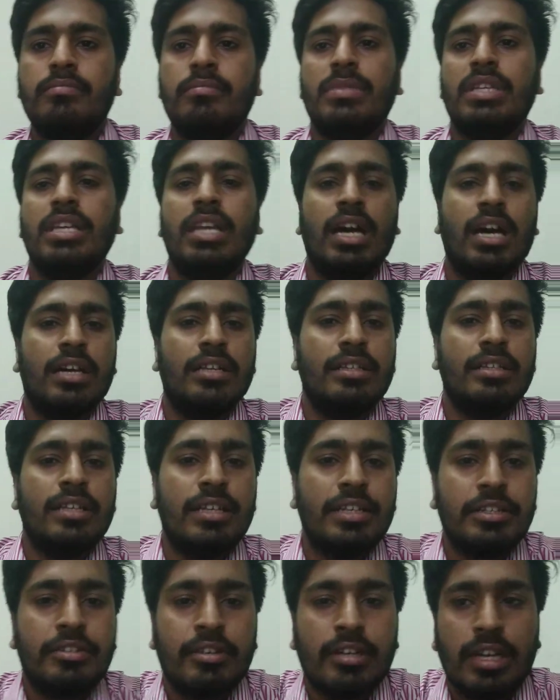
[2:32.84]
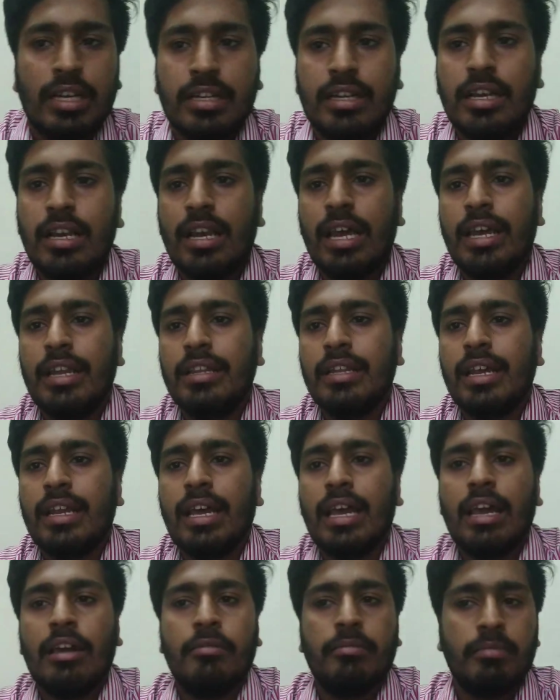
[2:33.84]
yeah, the introductory line that
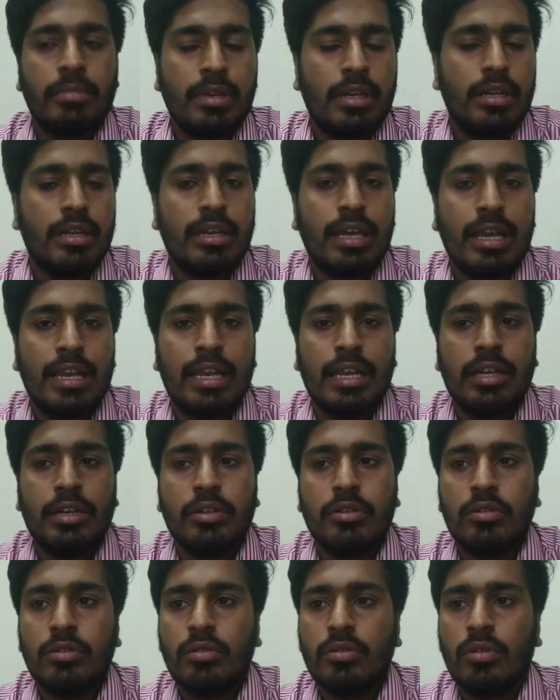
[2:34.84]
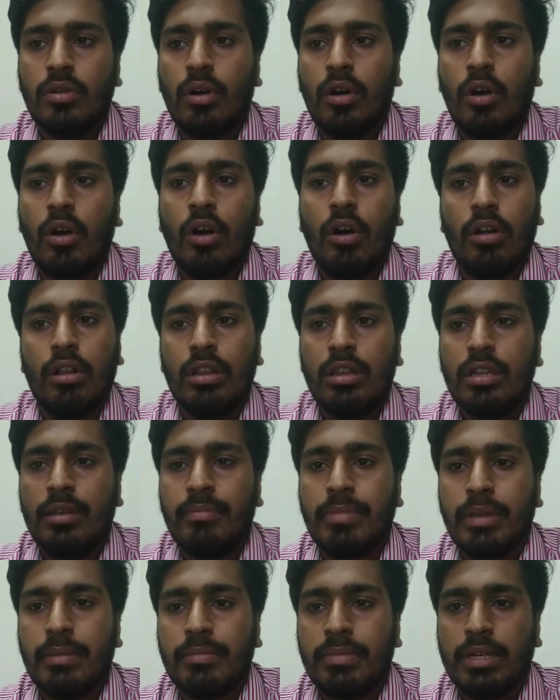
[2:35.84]
I am telling to all the
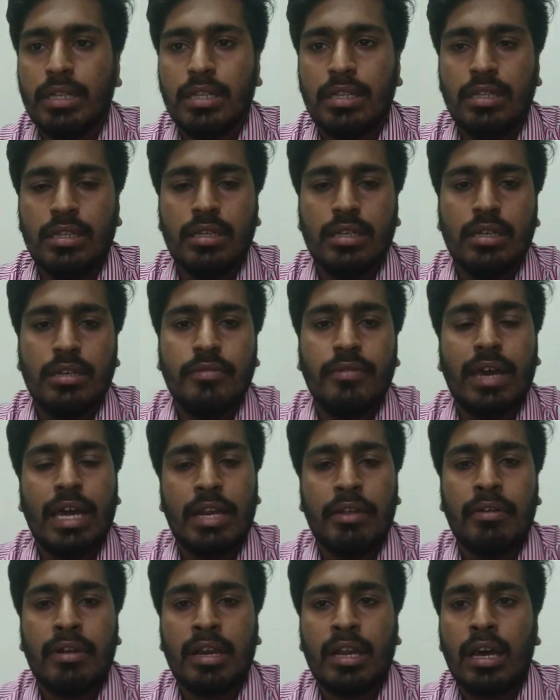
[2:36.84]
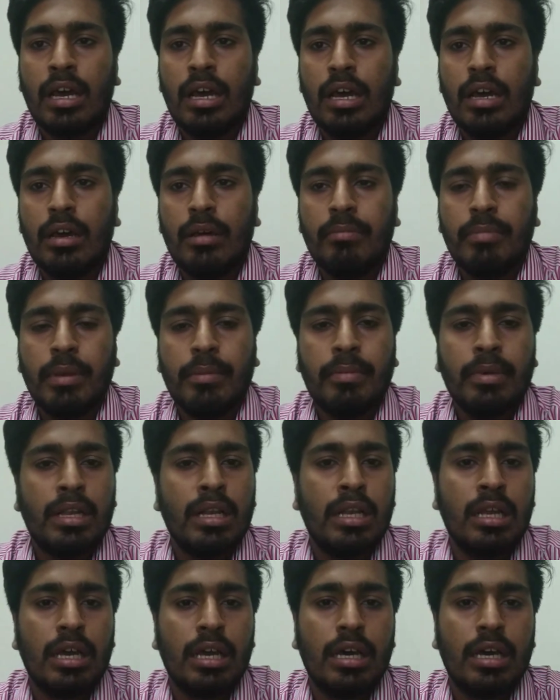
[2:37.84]
people wherever
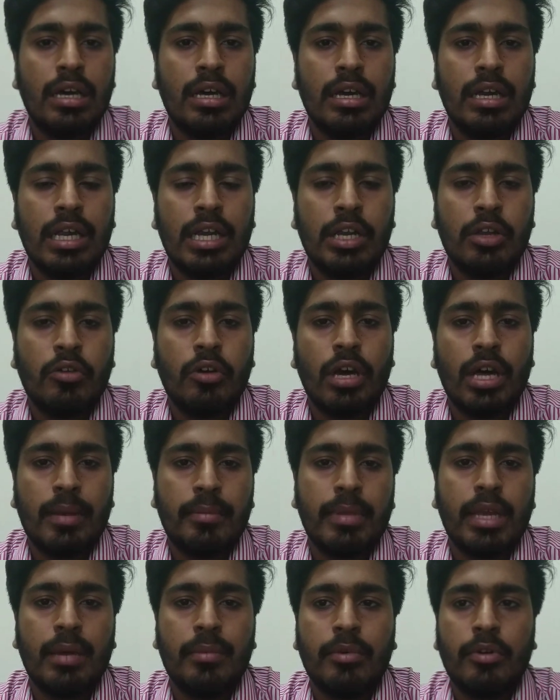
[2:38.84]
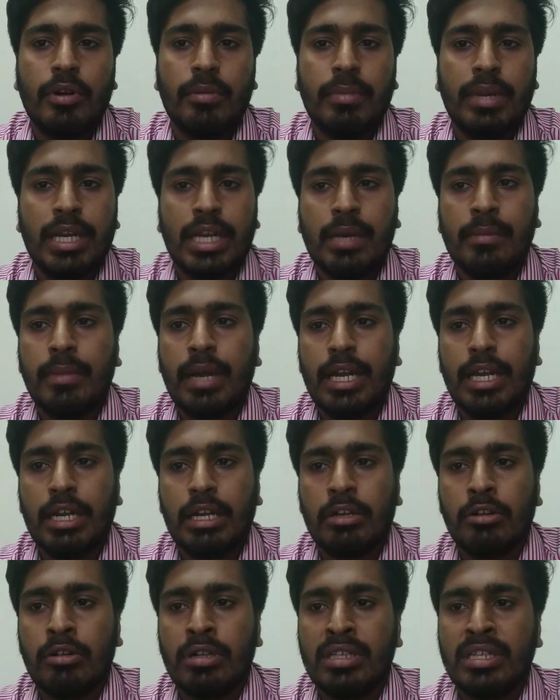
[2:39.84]
people inquire me about BTech
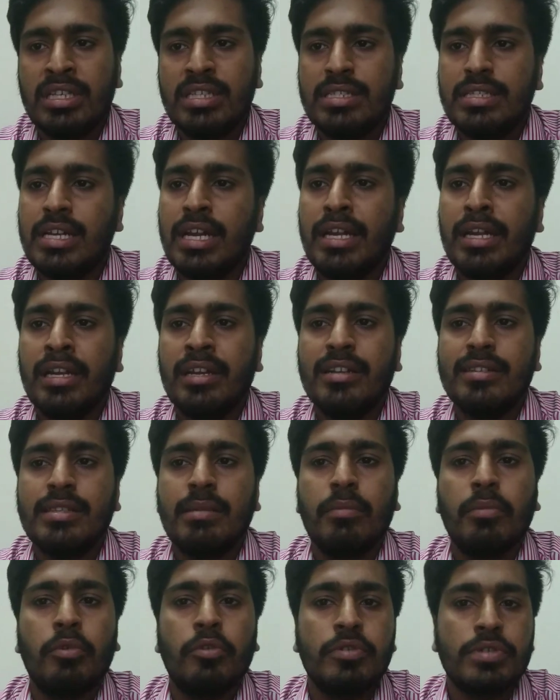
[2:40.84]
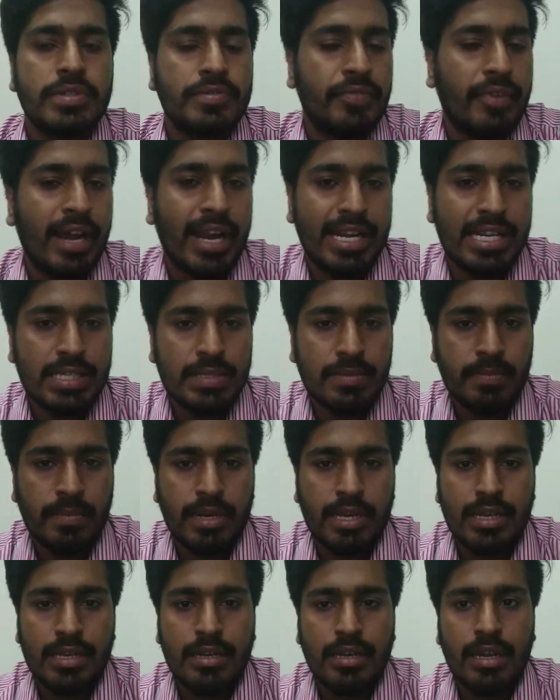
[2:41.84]
Biotechnology is that it is the most
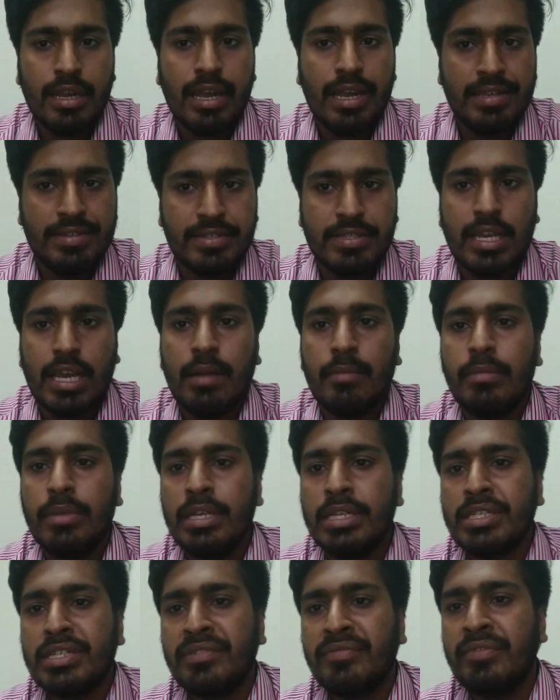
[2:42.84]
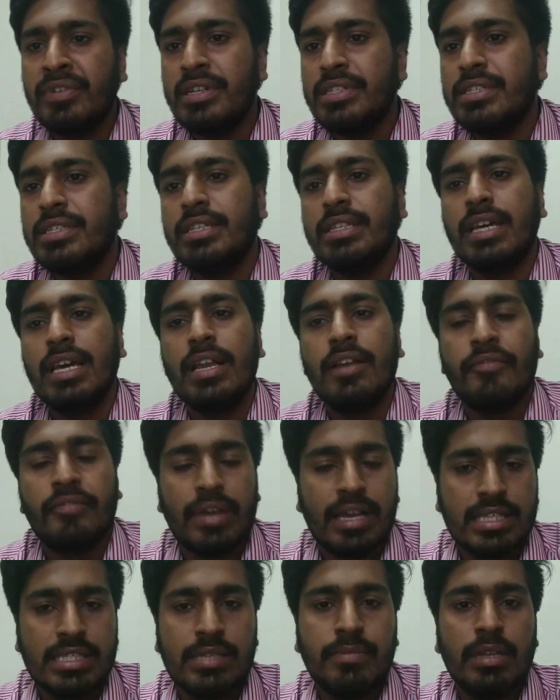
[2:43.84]
widespread, established, versatile,
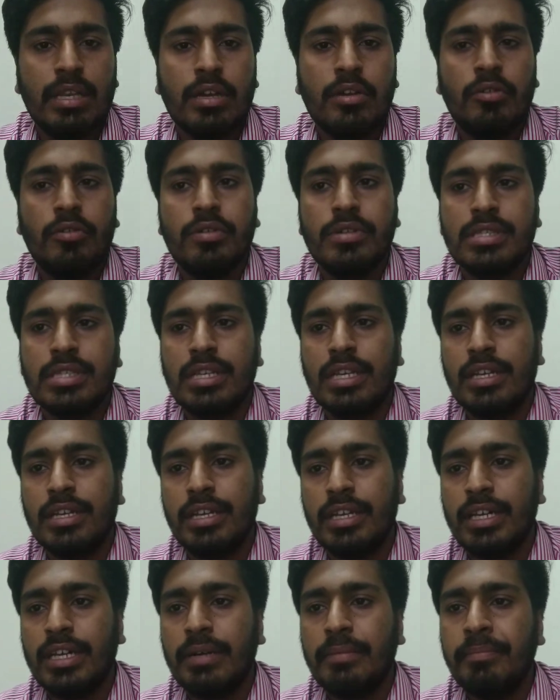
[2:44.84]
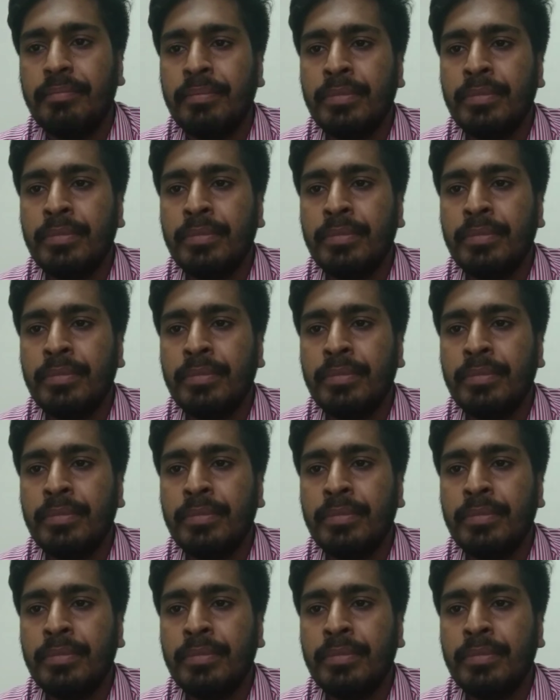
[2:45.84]
flexible course in India.